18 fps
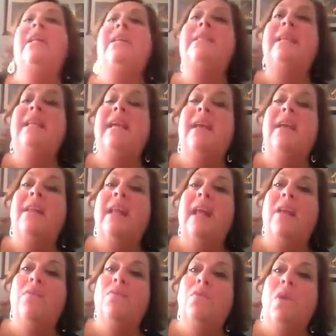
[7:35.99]
it down
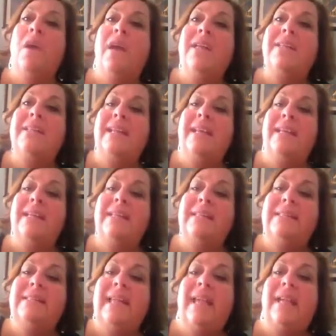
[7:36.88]
and write down
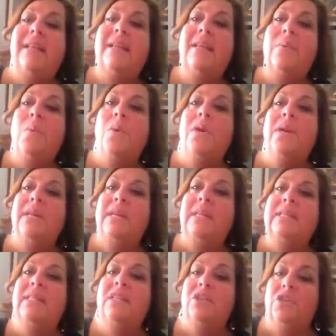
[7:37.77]
exactly what it
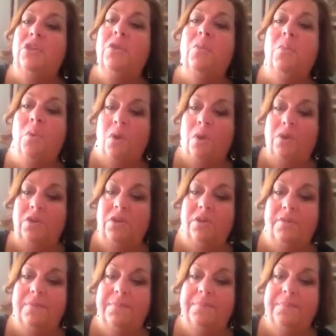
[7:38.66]
is that you
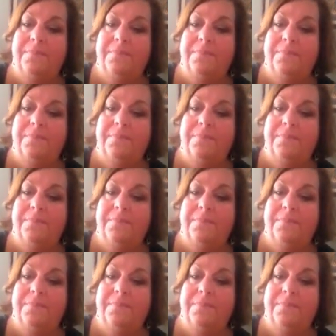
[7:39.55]
want.